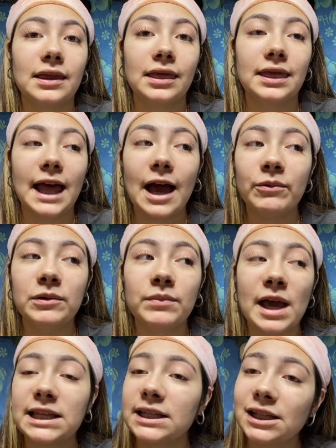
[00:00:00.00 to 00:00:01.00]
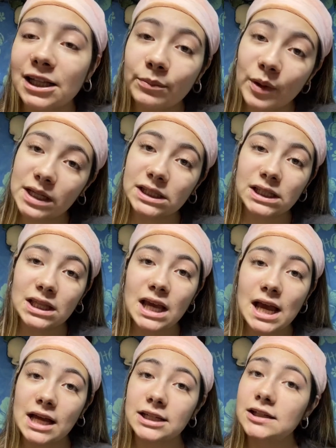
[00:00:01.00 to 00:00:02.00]
that would basically bring us to the
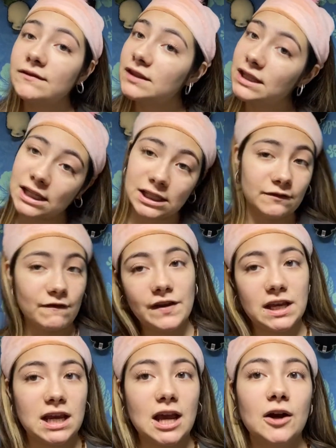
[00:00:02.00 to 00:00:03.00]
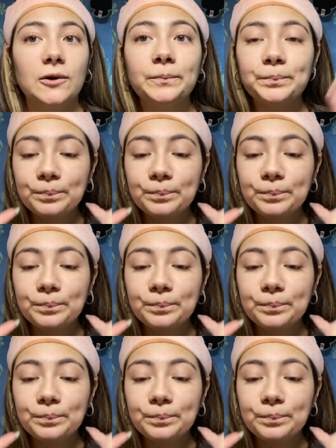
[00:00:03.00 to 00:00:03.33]
end of this video.